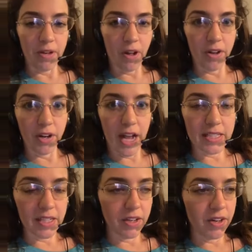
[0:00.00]
Y'all are
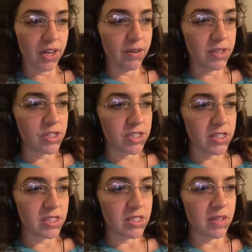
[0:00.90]
asking great
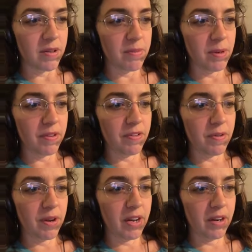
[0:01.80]
questions, but if
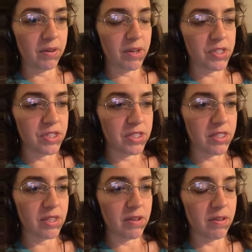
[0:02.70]
you run out of
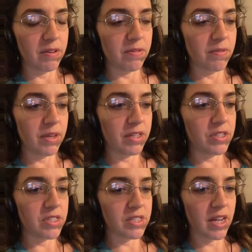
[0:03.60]
questions, then we can
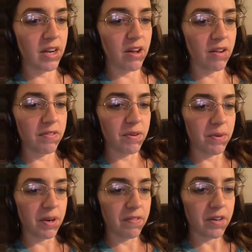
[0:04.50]
just sign off or
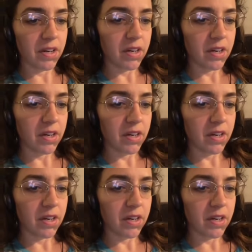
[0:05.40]
whatever.